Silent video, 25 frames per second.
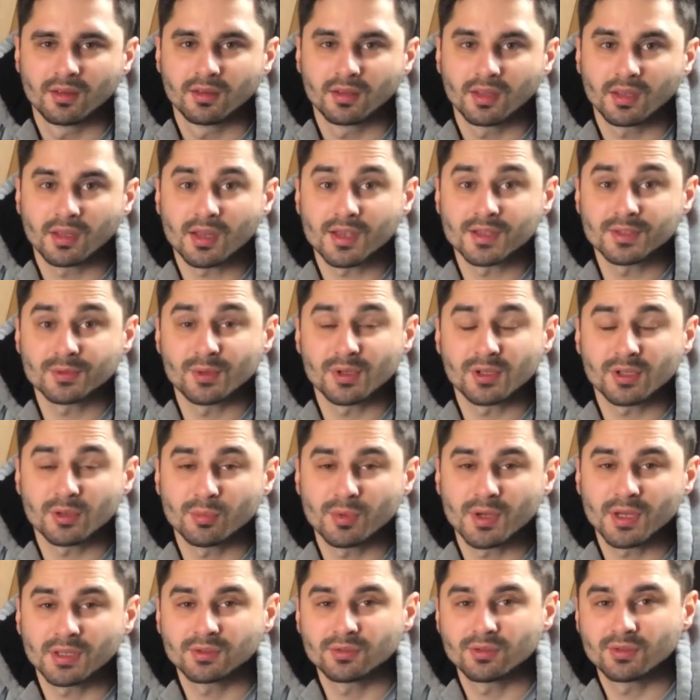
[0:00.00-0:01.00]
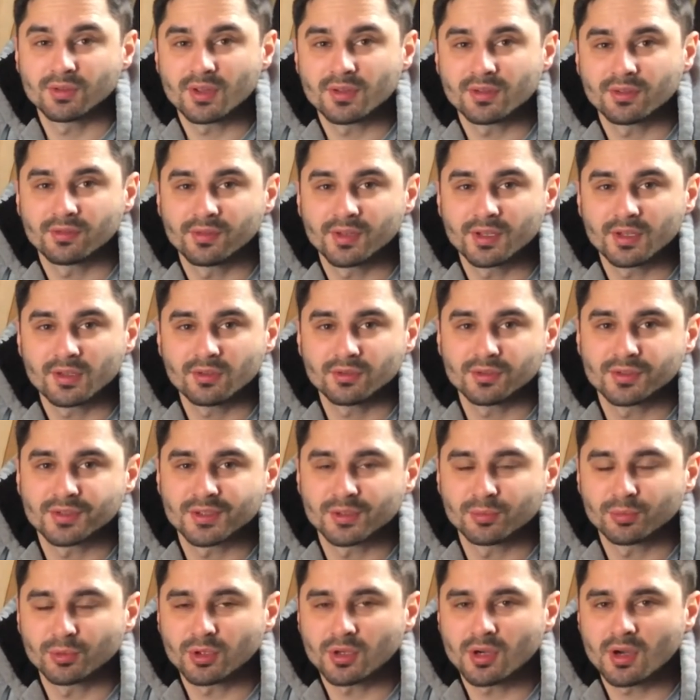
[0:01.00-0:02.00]
Hey guys, and welcome back to another video on the
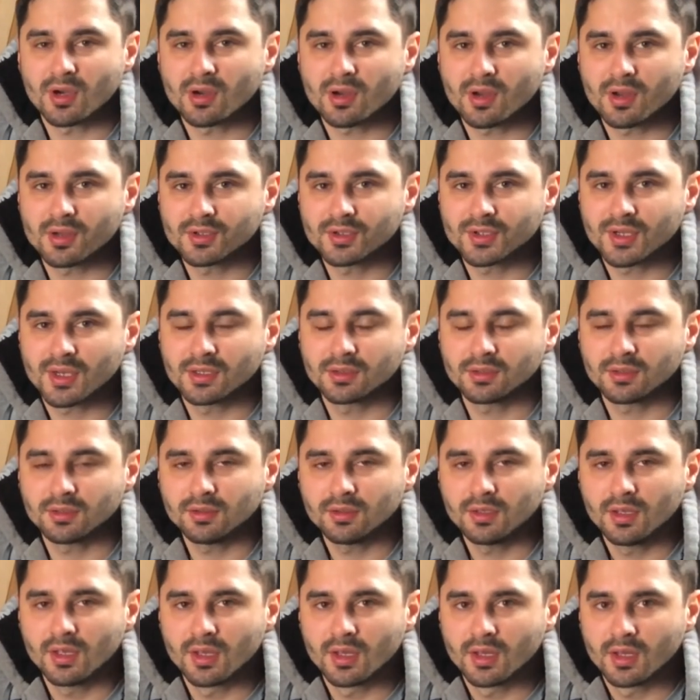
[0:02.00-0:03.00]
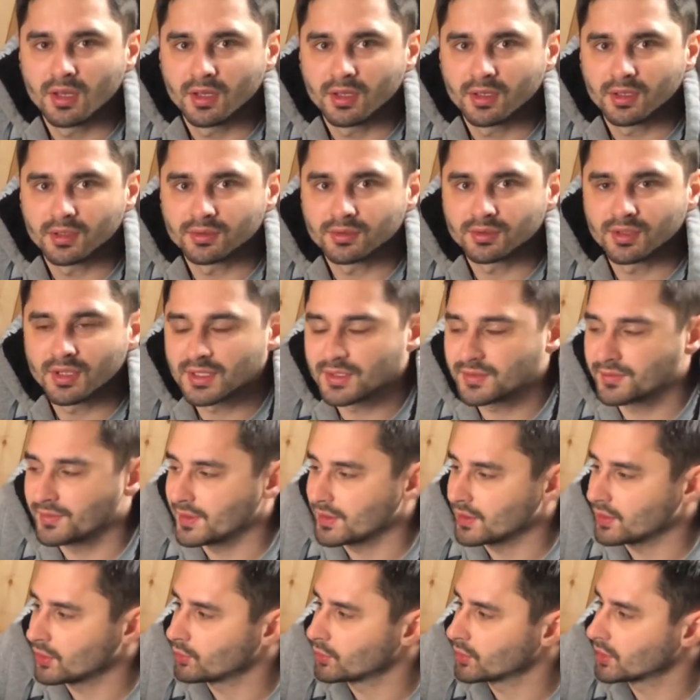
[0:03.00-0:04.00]
SimpleCarGuy channel. In today's
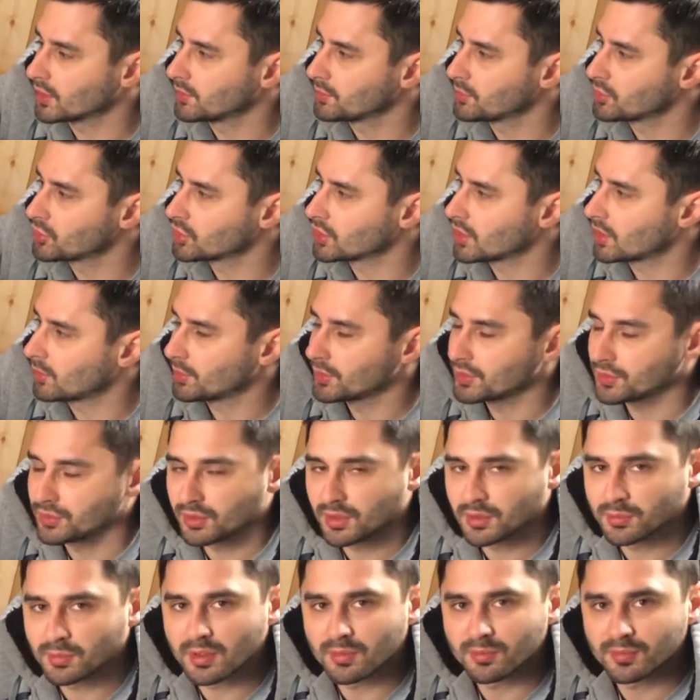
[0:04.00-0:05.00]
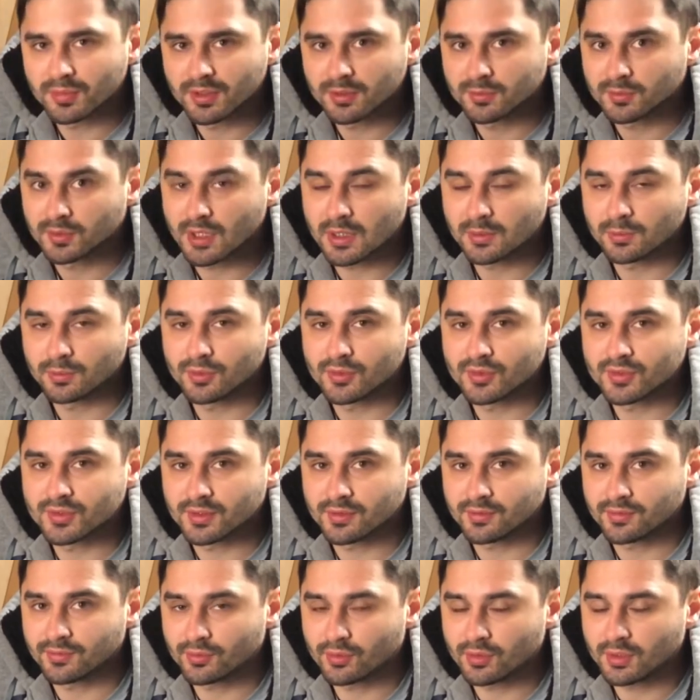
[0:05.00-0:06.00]
video, we're going to be troubleshooting my BMW
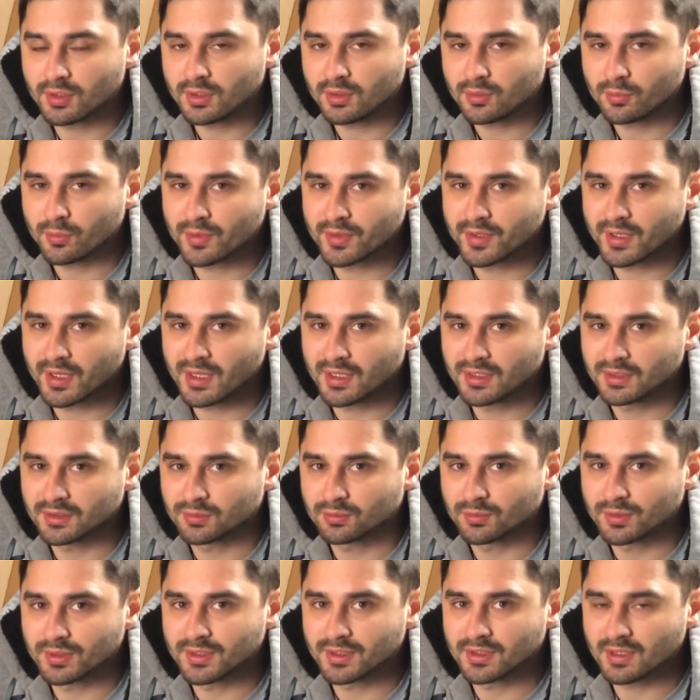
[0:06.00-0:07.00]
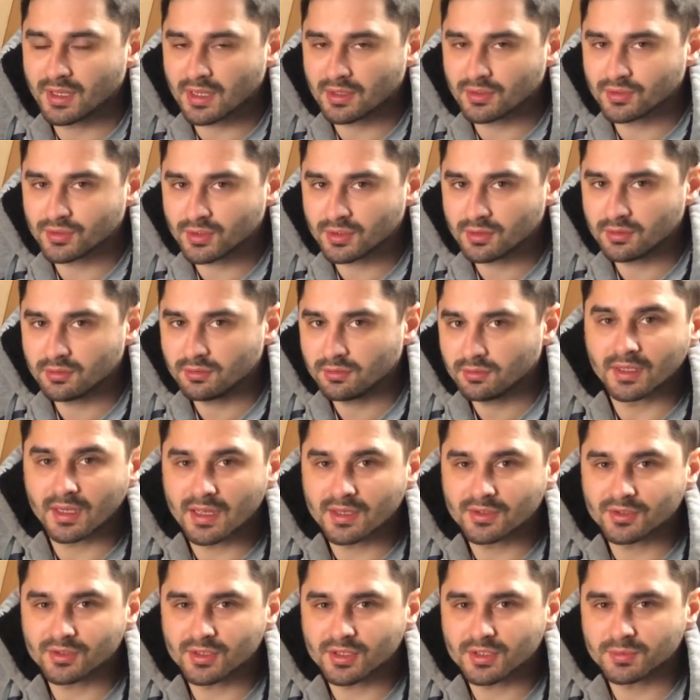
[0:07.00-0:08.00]
Z4 with the N20 engine.
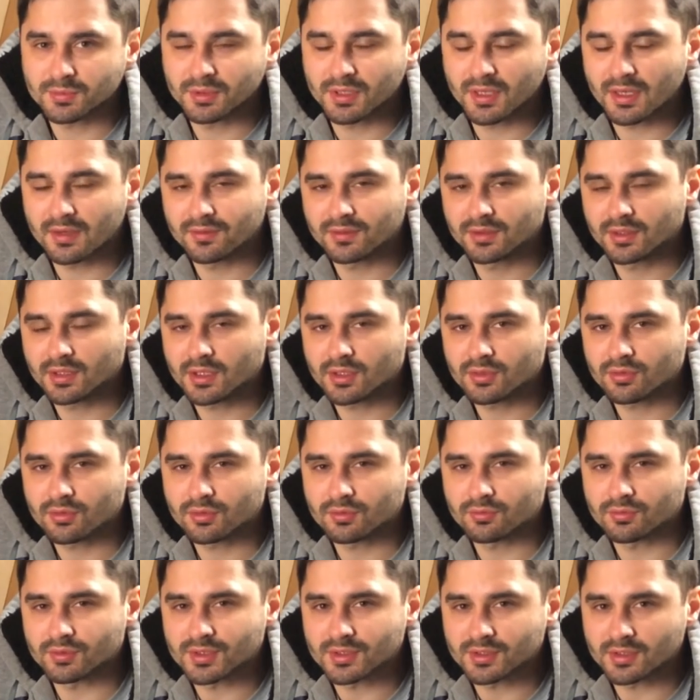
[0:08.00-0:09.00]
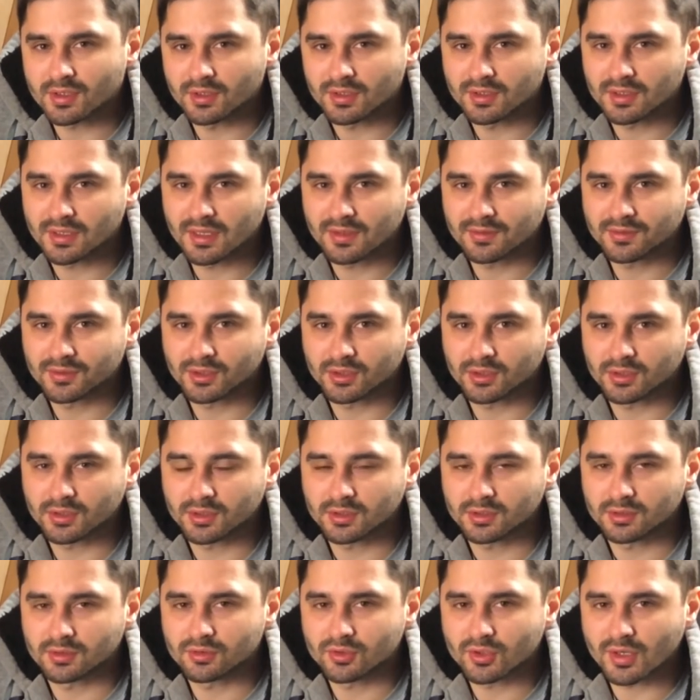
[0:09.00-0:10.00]
The engine has been having issues restarting
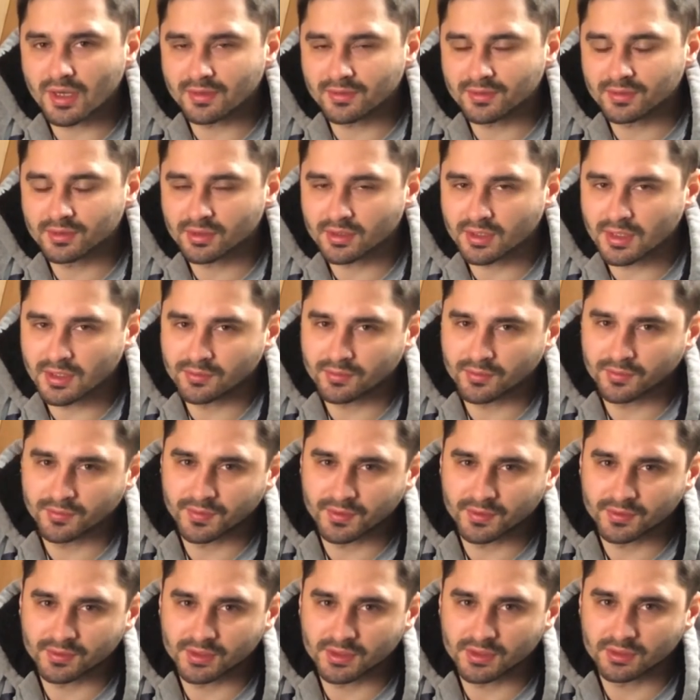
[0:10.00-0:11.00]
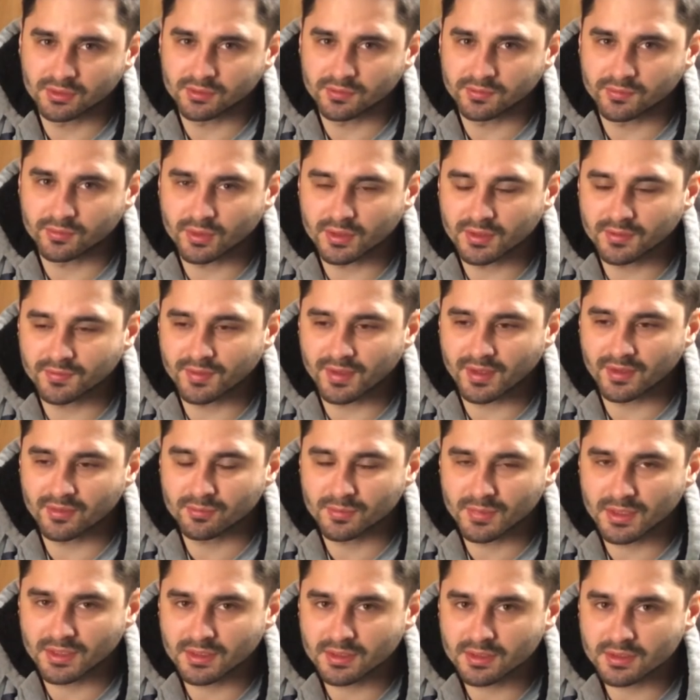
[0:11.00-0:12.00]
after driving the car for 15 to
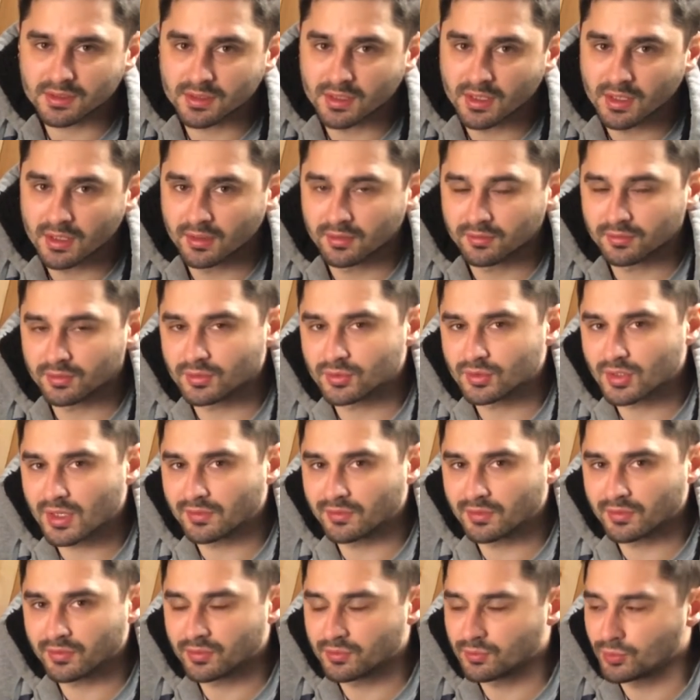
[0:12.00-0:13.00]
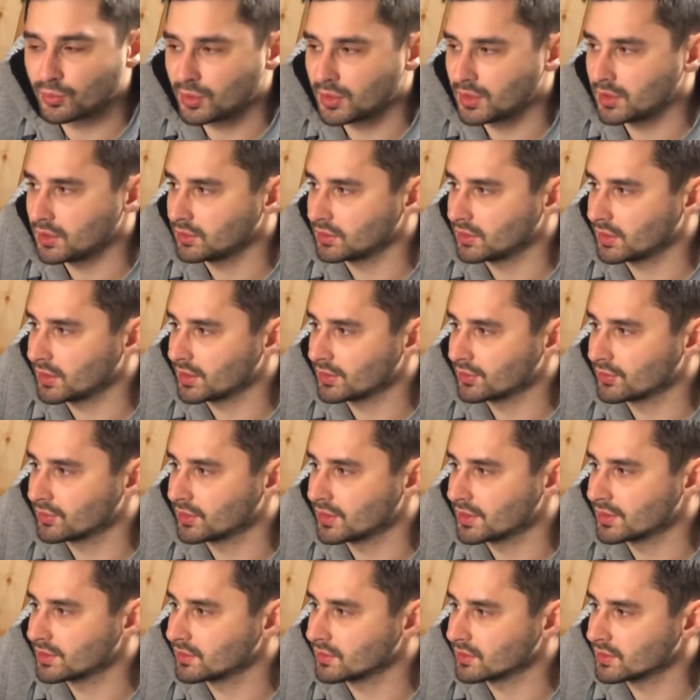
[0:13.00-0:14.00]
45 minutes. If you drive it for more, the
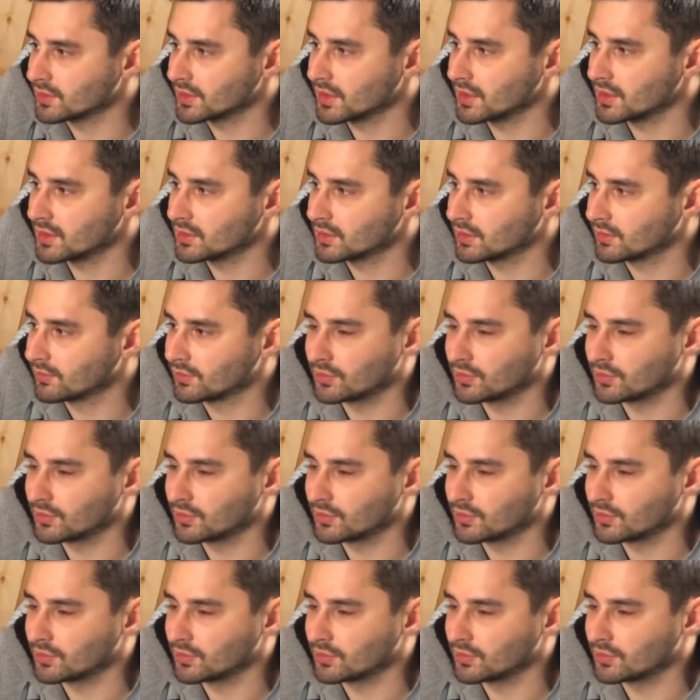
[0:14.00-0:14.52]
issue doesn't exist.